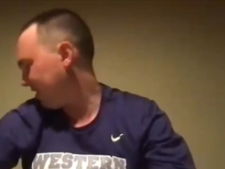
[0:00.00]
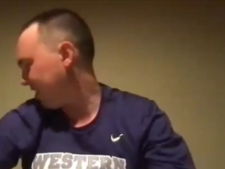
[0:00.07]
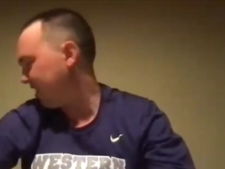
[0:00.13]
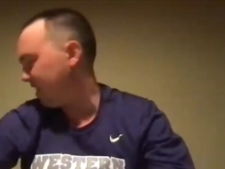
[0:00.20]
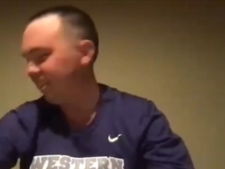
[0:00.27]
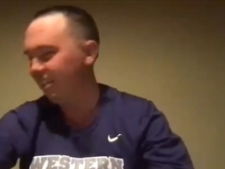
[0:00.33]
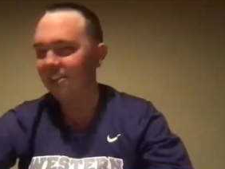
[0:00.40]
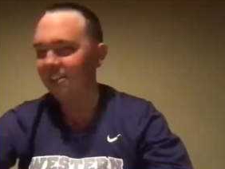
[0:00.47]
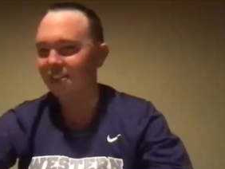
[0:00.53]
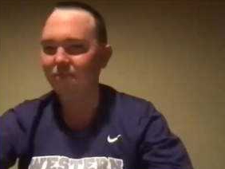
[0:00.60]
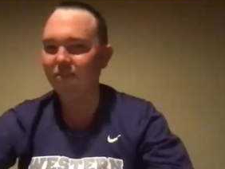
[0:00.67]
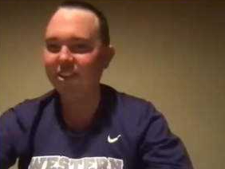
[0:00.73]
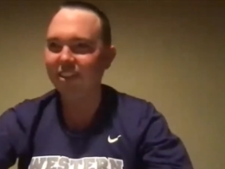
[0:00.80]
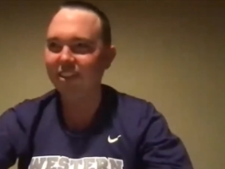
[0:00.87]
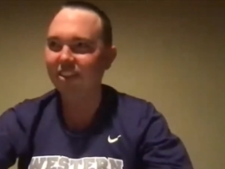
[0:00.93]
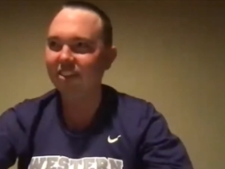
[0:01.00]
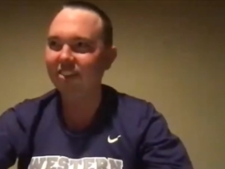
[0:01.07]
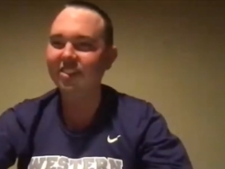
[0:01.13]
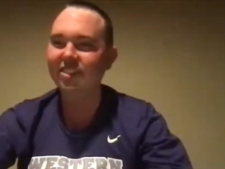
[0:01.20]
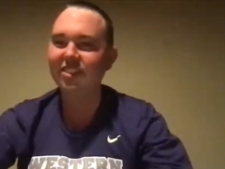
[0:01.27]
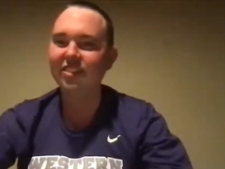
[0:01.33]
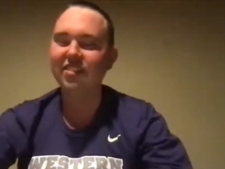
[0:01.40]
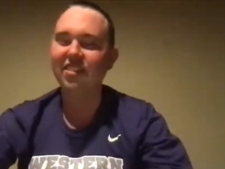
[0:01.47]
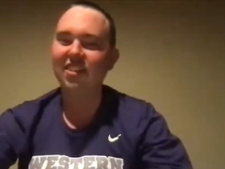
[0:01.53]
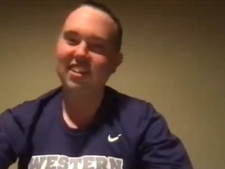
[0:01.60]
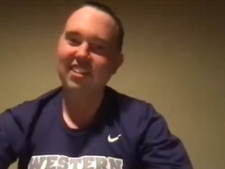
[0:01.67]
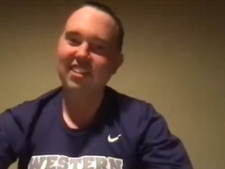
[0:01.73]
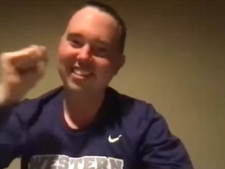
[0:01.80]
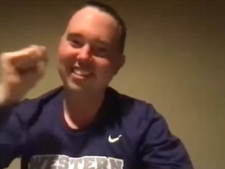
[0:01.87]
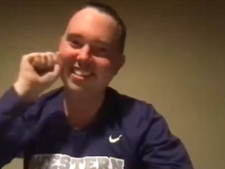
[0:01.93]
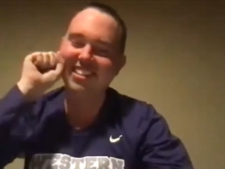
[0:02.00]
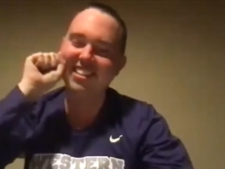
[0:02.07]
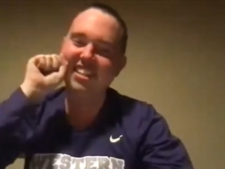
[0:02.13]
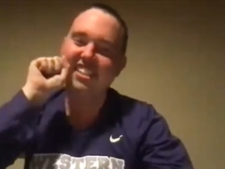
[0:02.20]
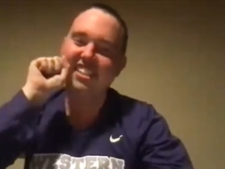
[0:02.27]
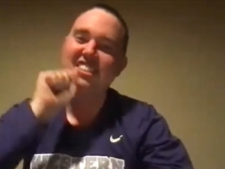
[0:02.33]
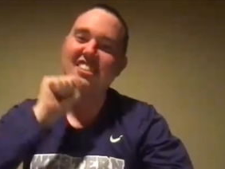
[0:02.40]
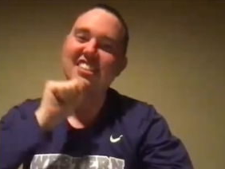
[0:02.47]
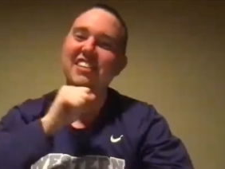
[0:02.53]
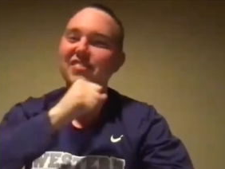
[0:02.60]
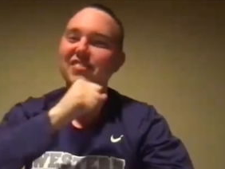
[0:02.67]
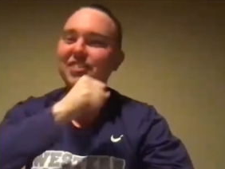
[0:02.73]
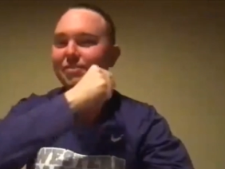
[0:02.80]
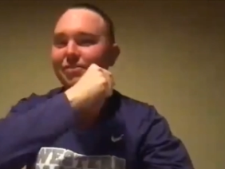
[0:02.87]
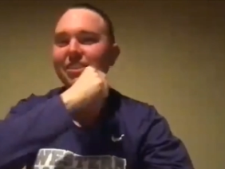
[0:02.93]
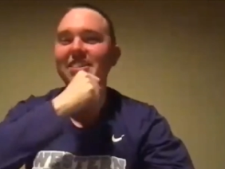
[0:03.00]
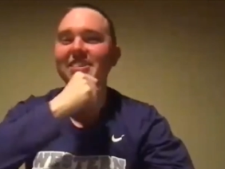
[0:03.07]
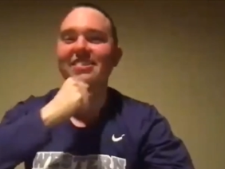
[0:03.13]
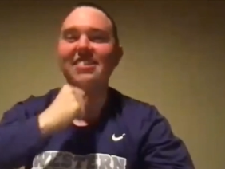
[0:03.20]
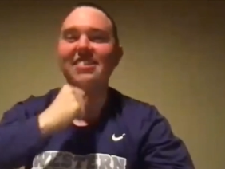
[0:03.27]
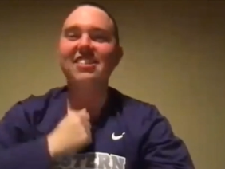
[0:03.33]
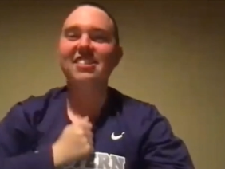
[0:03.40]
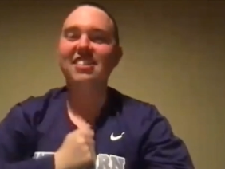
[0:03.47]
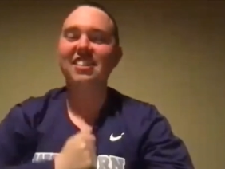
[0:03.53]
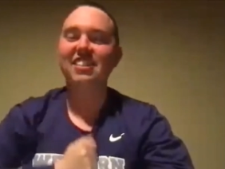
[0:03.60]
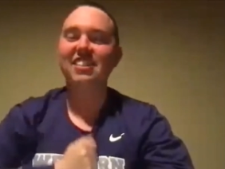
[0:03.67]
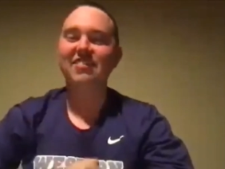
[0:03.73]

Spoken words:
They like get really close to you and like they like shave your face and they